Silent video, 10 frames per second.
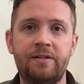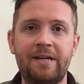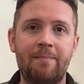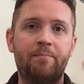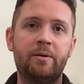
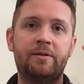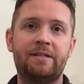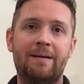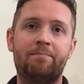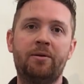Double,
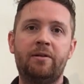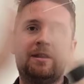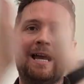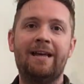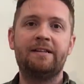double,
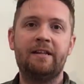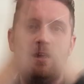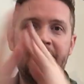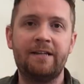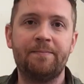that,
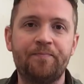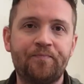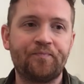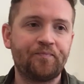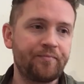
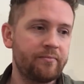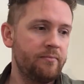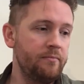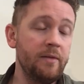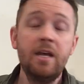
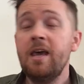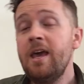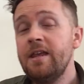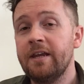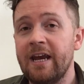that.
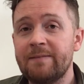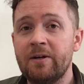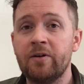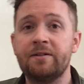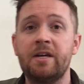The next
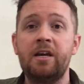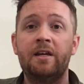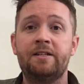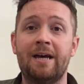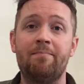bit goes
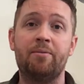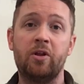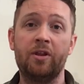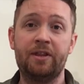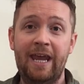
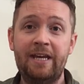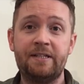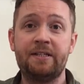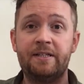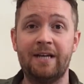double
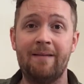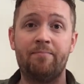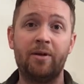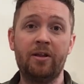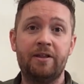this,
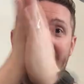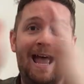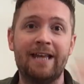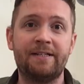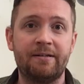double
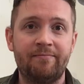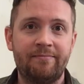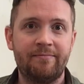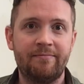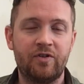that.
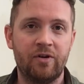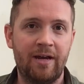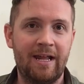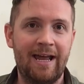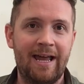
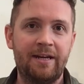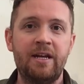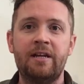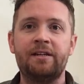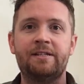Try that.
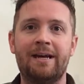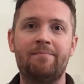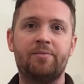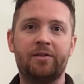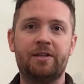
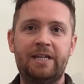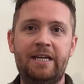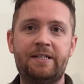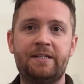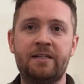Double
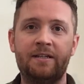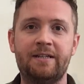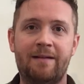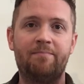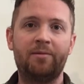this,
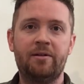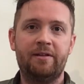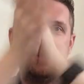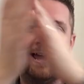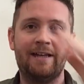
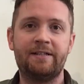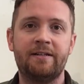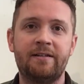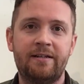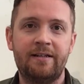double that.
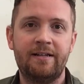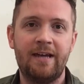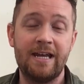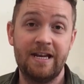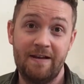
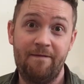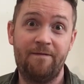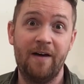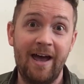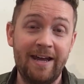And then the
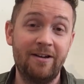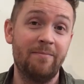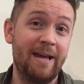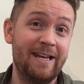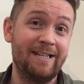final
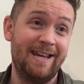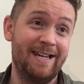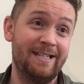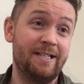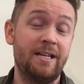bit
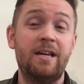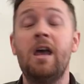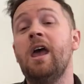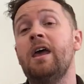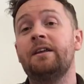is
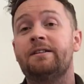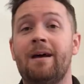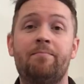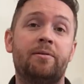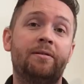
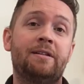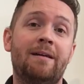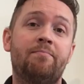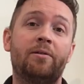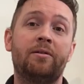double,
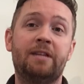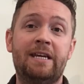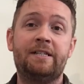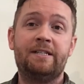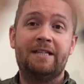double,
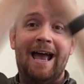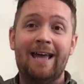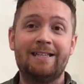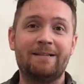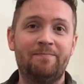this,
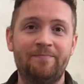that.